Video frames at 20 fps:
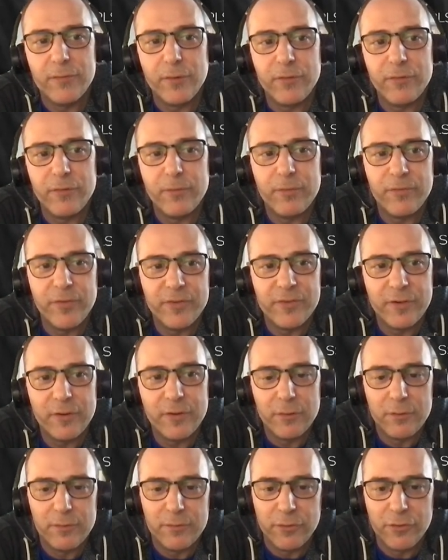for
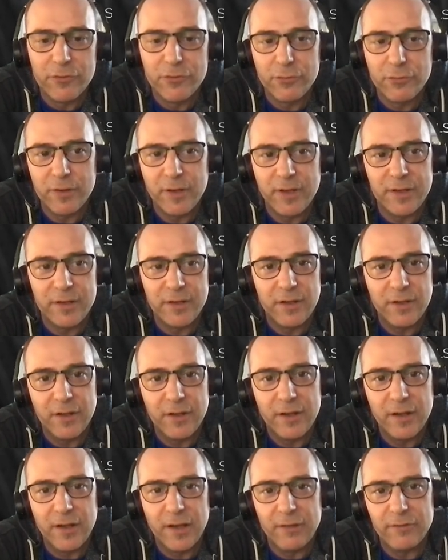physical, virtual, and
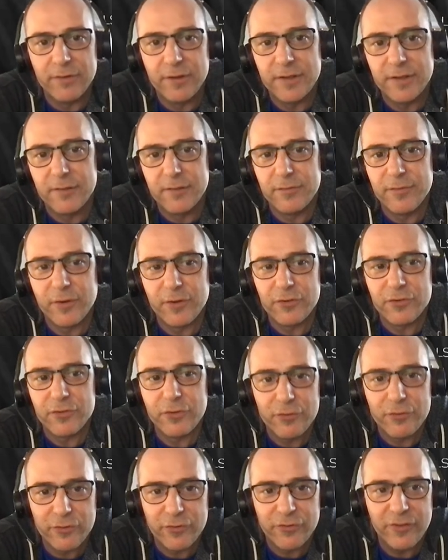cloud-native
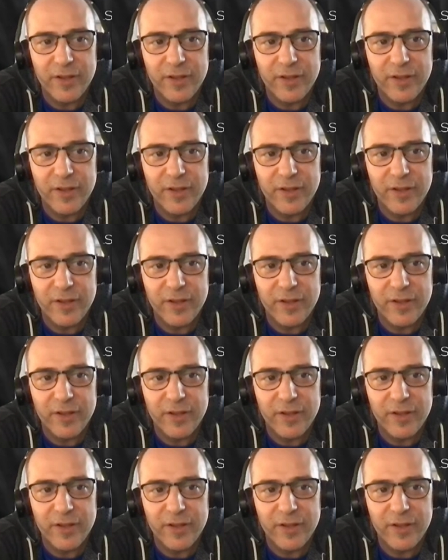functions,